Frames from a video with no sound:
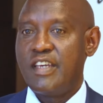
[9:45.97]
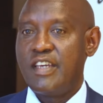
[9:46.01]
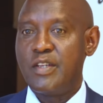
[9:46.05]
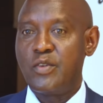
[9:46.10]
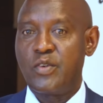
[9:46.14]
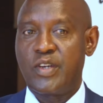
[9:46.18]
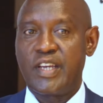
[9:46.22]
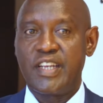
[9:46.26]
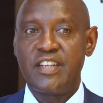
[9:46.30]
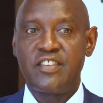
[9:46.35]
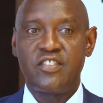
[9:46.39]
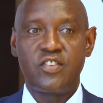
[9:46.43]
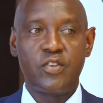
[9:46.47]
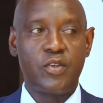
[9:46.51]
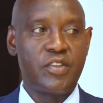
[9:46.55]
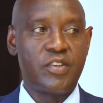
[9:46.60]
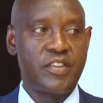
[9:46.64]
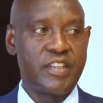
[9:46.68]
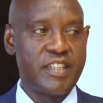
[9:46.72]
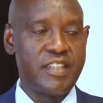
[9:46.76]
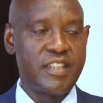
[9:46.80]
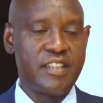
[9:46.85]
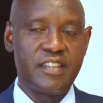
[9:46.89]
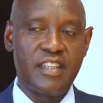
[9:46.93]
And you can see
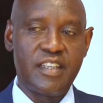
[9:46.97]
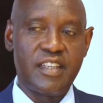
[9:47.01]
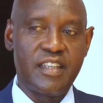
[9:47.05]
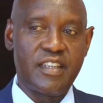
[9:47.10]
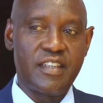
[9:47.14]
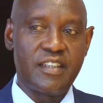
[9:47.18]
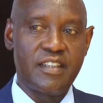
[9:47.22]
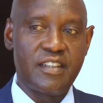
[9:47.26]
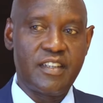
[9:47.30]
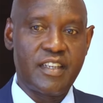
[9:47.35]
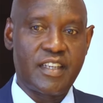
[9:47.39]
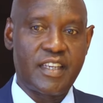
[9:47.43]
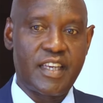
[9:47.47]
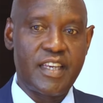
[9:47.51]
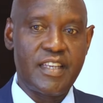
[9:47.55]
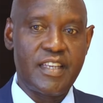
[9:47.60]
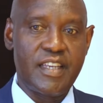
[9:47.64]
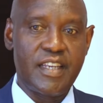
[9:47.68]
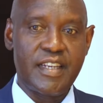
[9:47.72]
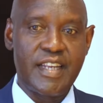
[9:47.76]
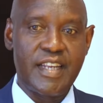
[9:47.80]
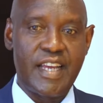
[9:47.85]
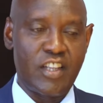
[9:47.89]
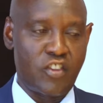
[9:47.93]
already the, the
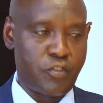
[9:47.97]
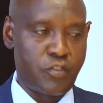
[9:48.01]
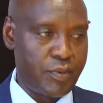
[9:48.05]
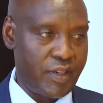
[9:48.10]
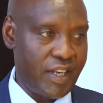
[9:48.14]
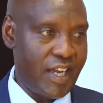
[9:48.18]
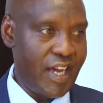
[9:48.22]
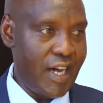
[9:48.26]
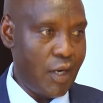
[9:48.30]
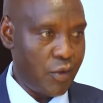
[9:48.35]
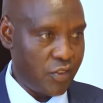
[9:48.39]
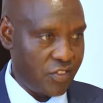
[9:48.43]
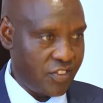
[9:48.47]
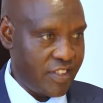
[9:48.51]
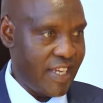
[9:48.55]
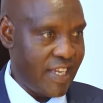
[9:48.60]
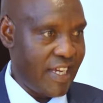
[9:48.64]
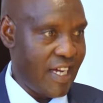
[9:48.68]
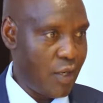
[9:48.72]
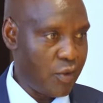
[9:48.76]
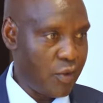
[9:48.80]
Kenyan diaspora out there,